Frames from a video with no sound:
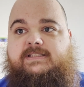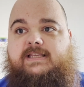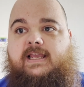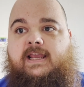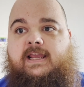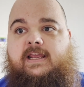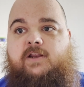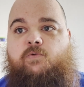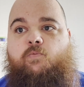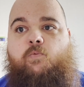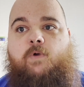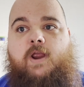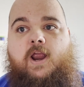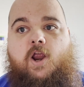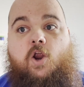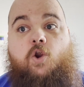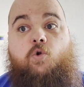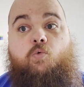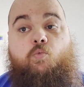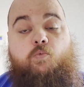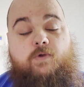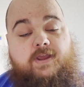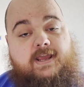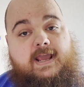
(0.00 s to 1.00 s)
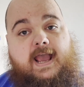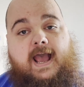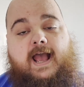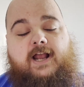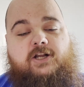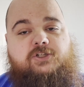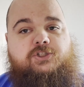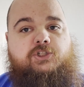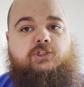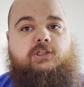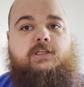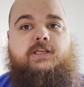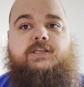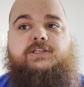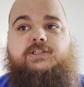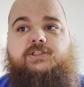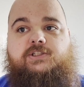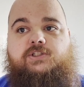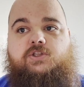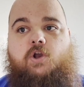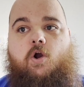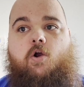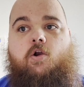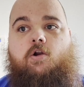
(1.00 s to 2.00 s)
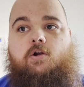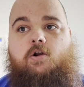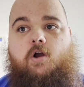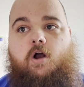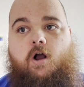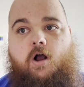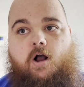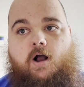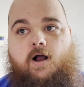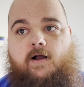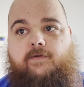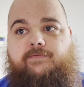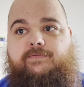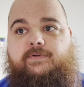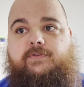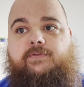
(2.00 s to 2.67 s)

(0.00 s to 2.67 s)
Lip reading: and where we actually start off,